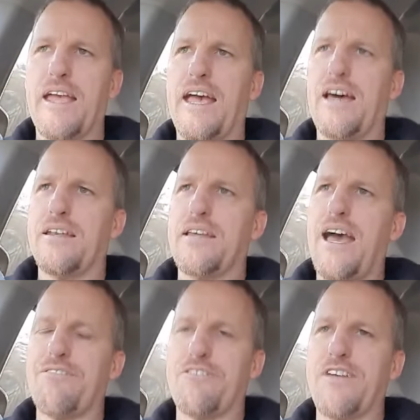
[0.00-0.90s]
and
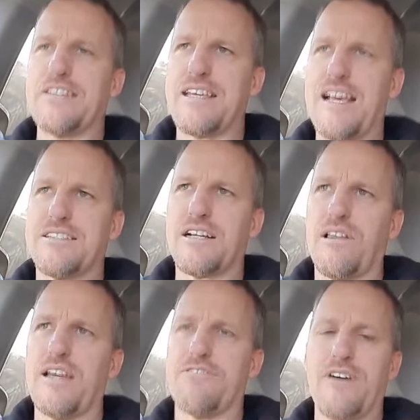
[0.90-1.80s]
have a fantastic
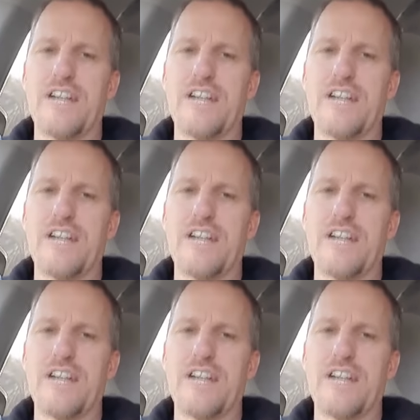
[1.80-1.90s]
life.